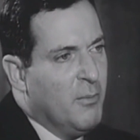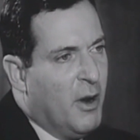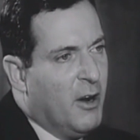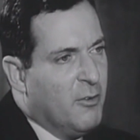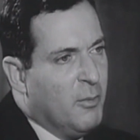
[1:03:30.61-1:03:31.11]

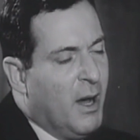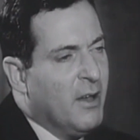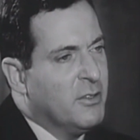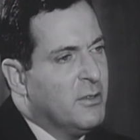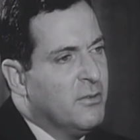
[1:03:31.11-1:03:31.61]
powerful
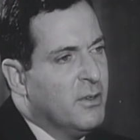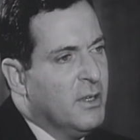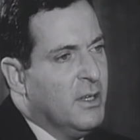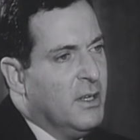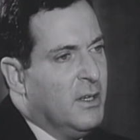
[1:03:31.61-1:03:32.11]
positive
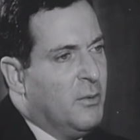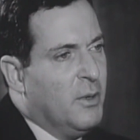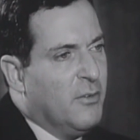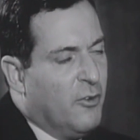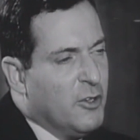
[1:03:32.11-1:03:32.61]

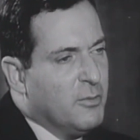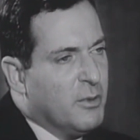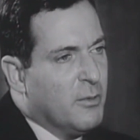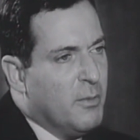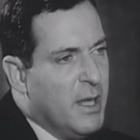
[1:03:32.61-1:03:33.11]

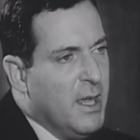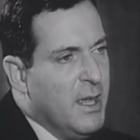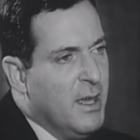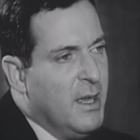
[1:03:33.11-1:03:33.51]
reinforcement can be,